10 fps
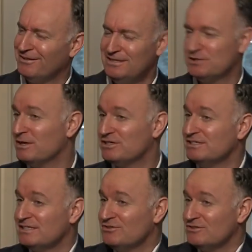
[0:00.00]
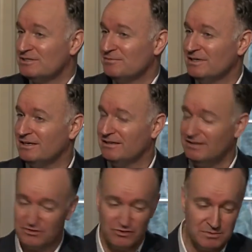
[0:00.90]
these questions interest me.
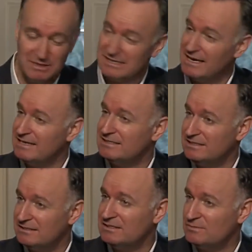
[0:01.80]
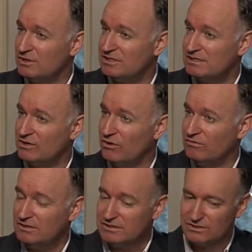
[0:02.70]
They interest me as an essayist as much as a
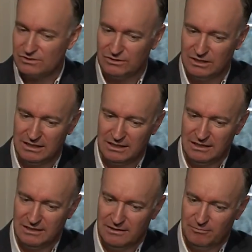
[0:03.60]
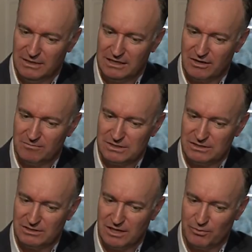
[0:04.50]
novelist. So when it comes
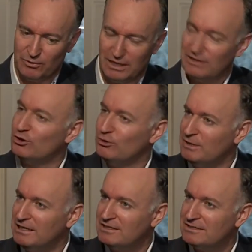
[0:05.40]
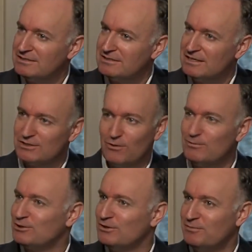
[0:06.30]
to a book like The Illuminations, it's
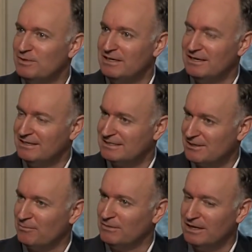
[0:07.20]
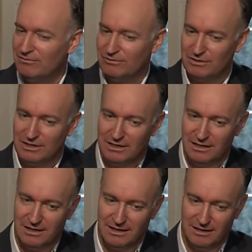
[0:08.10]
always going to be at some level
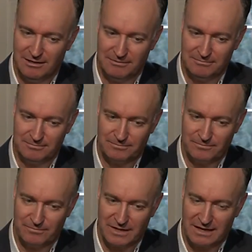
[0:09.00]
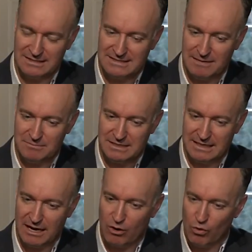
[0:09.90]
um, an attempt to
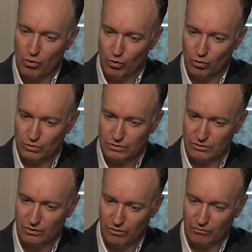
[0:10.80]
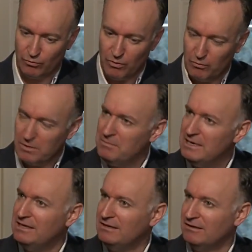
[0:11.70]
get a hold of what we
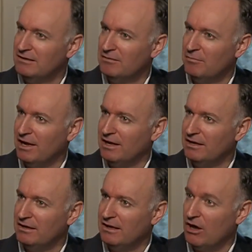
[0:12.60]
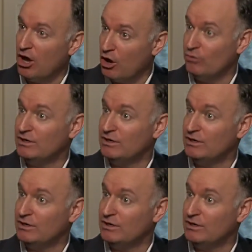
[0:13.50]
mean by our